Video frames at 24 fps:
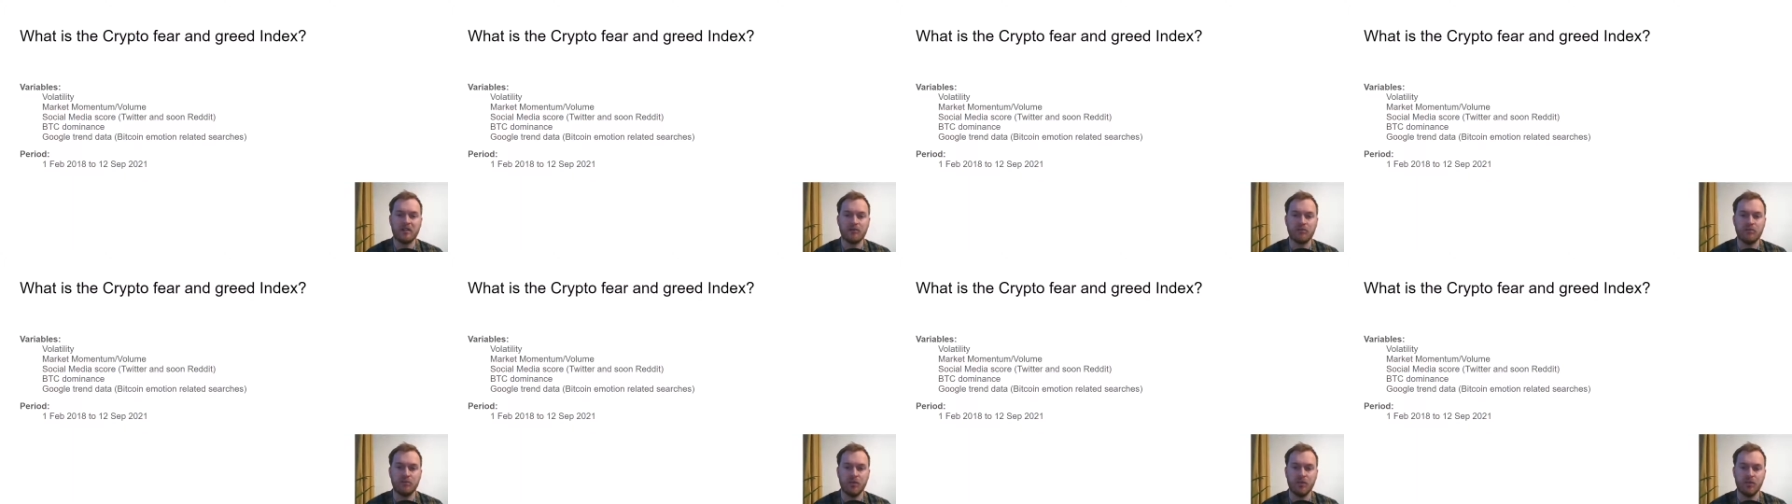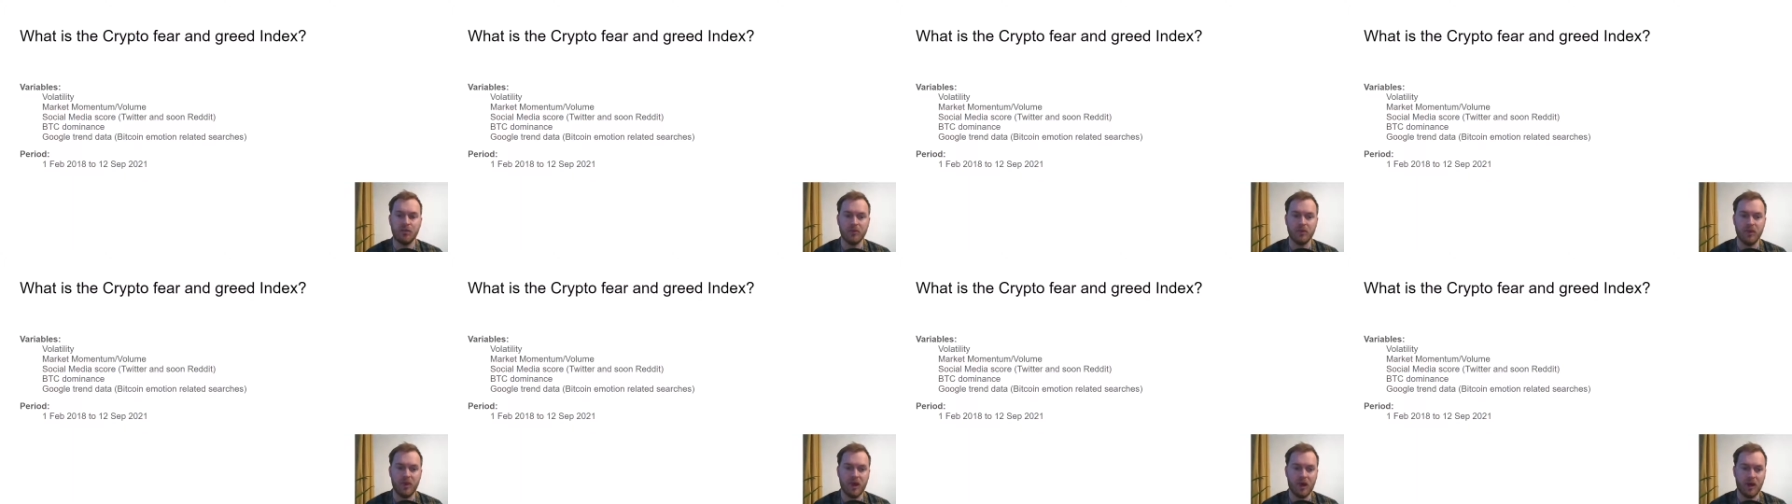
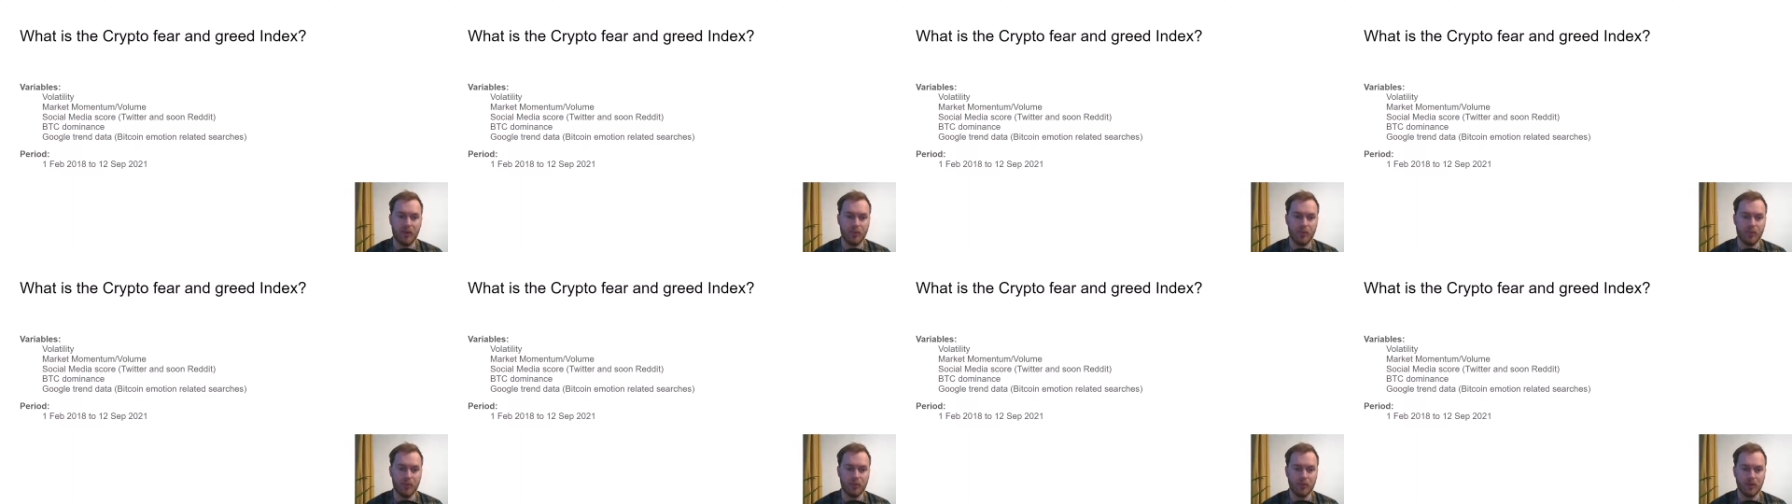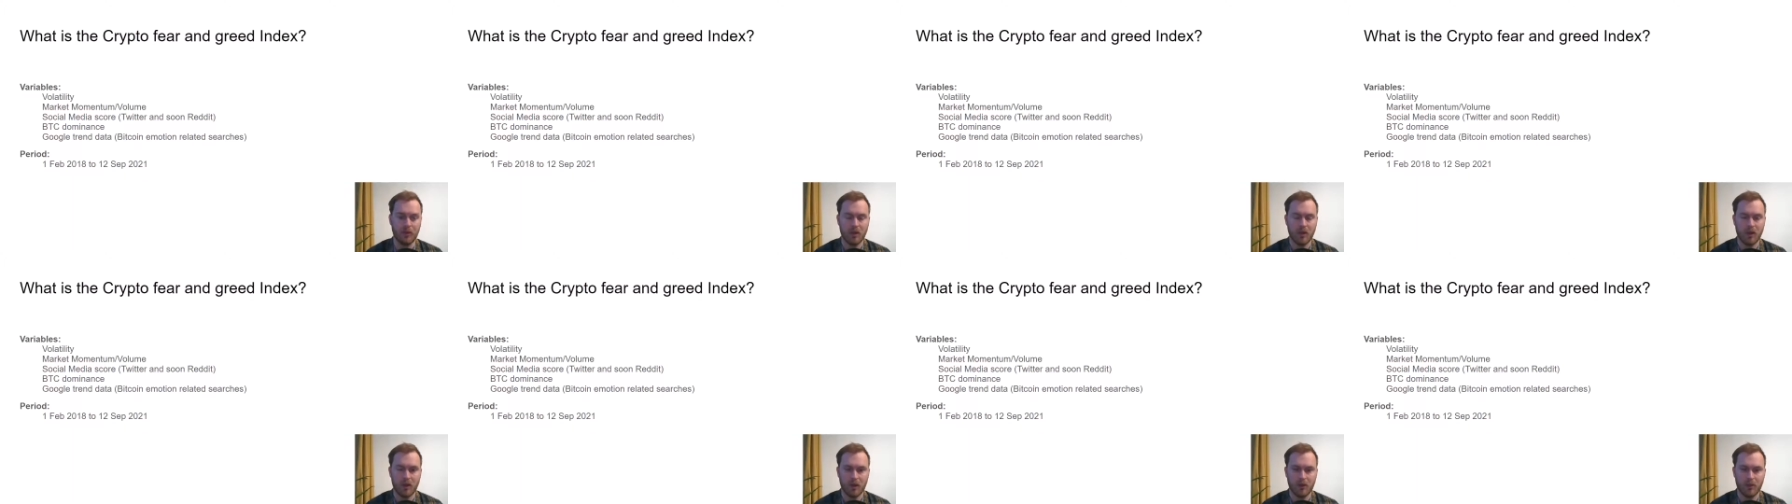built up?
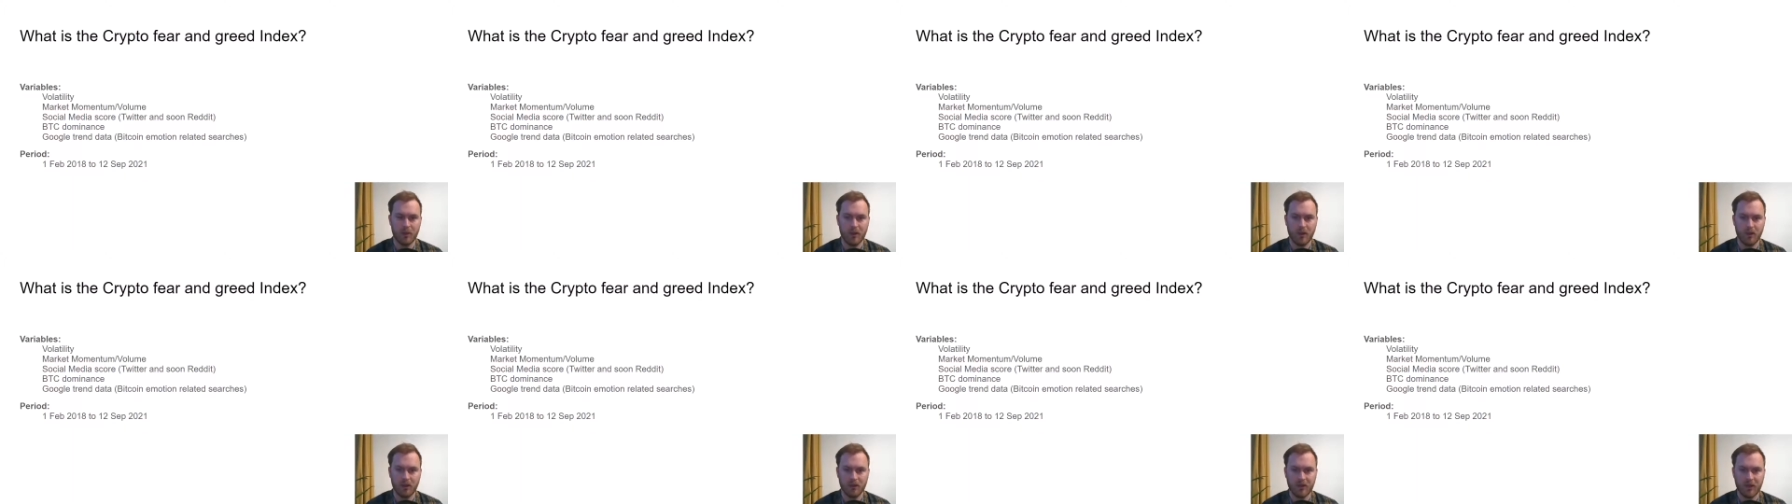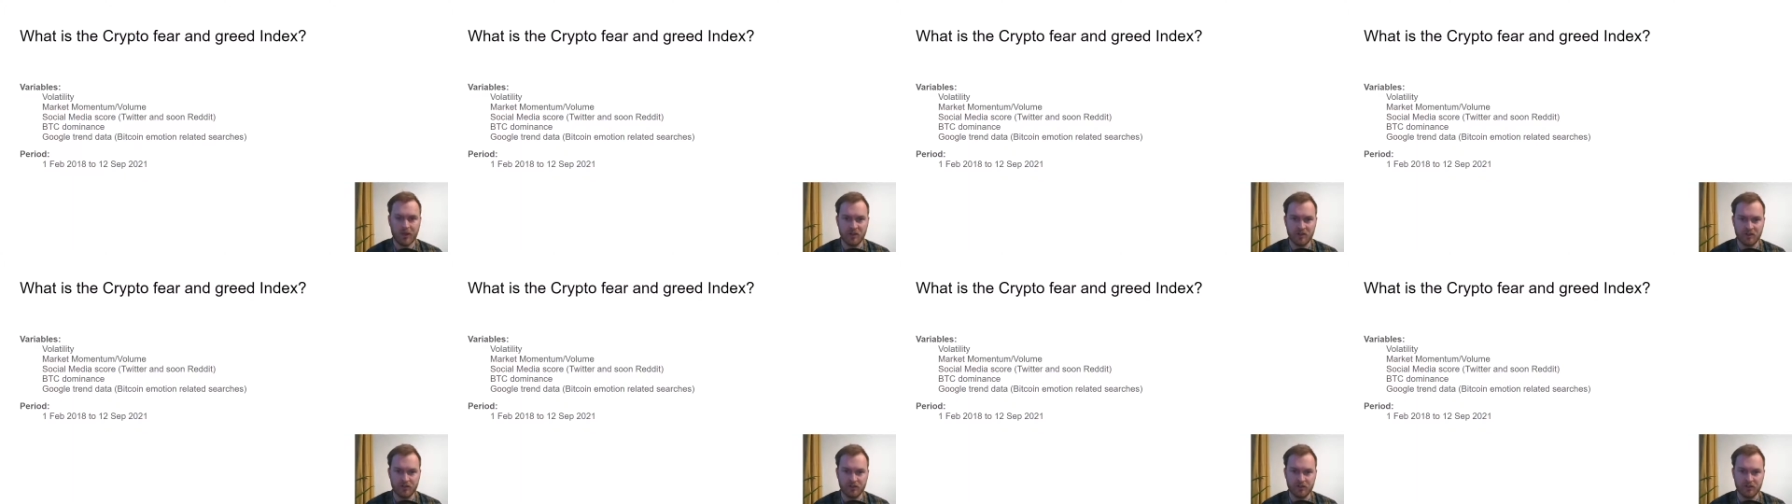Well, there's